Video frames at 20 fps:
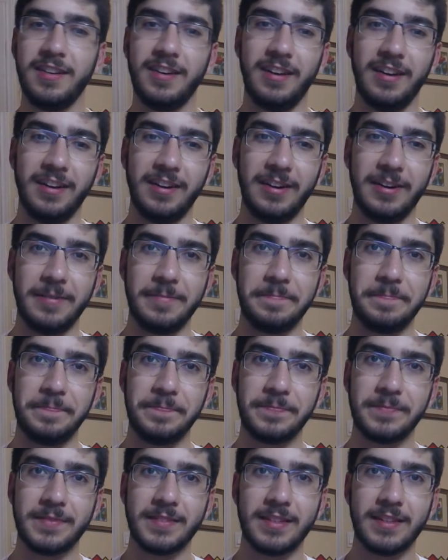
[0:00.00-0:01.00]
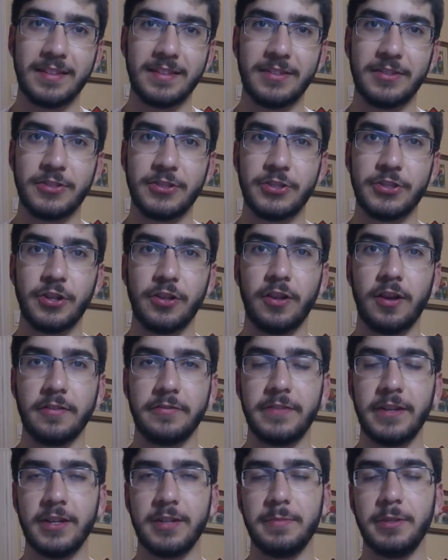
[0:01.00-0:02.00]
There's just a lot
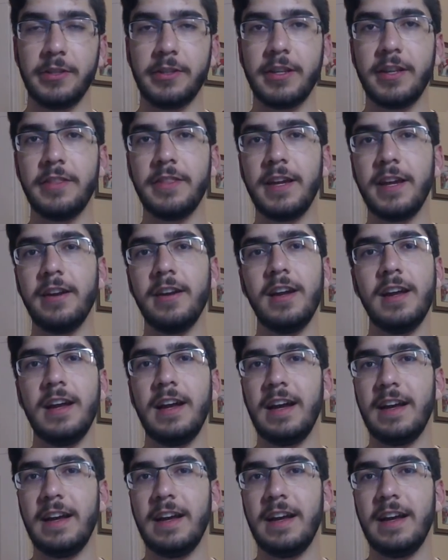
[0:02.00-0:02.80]
of variability in there.